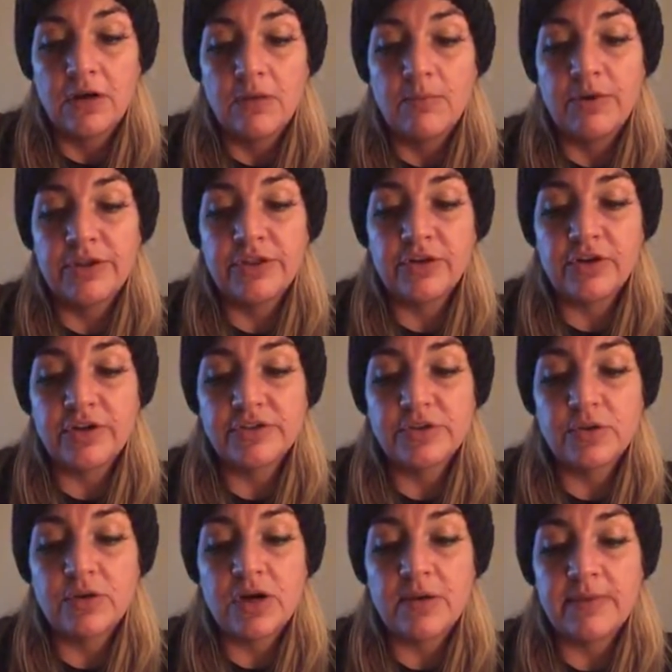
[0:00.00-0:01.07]
But they're also
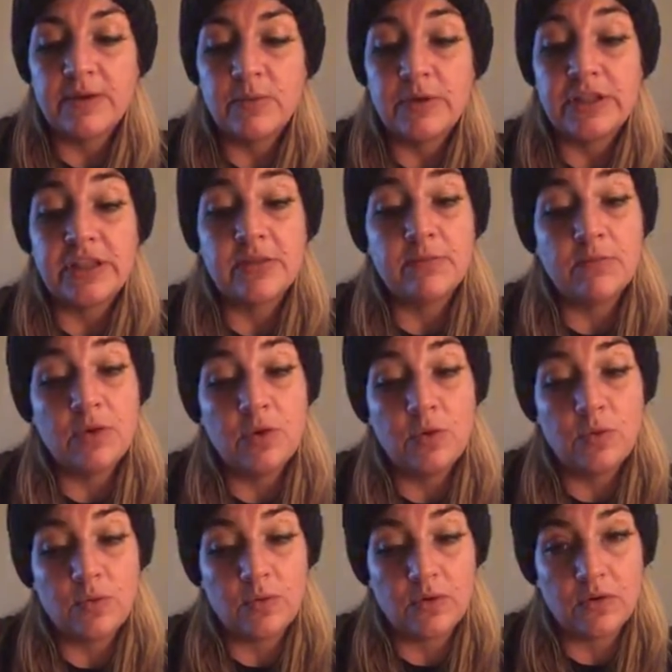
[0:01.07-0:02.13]
coming with the
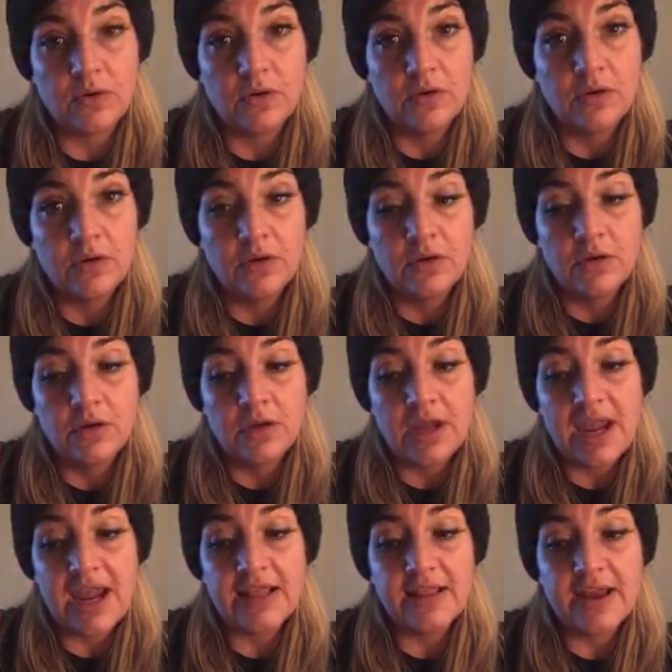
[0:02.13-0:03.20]
moon
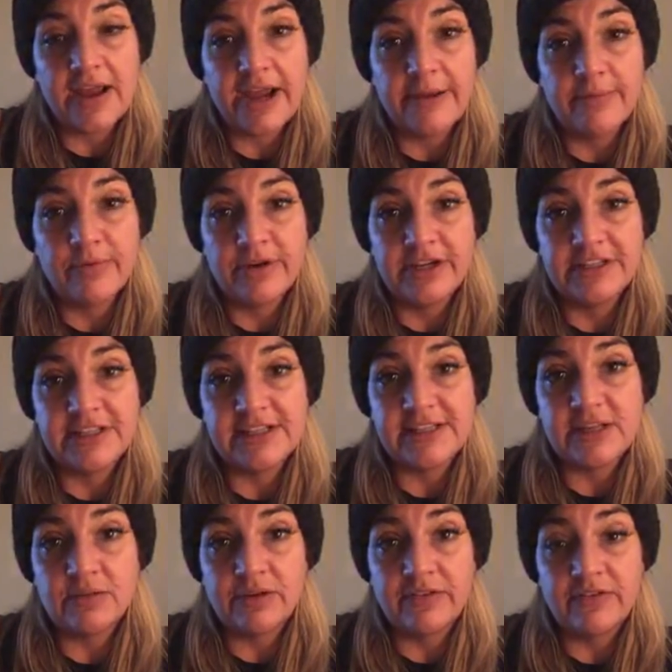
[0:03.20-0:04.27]
and the High Priestess
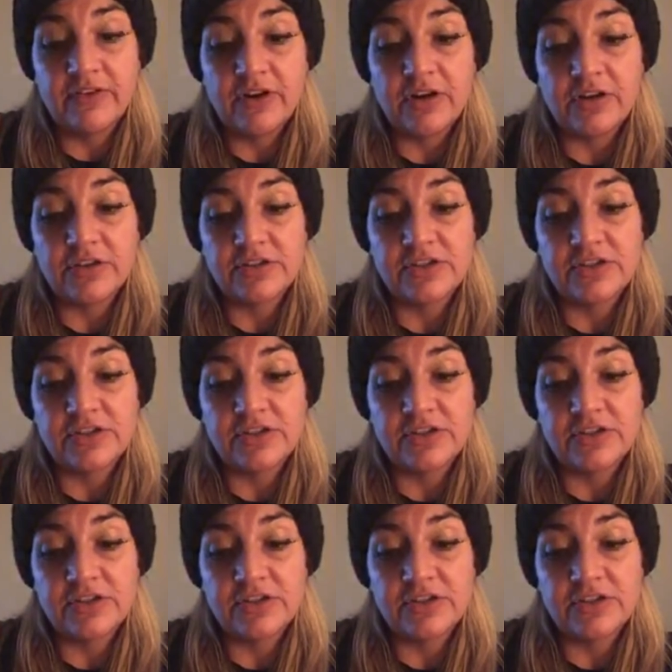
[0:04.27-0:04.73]
in reverse.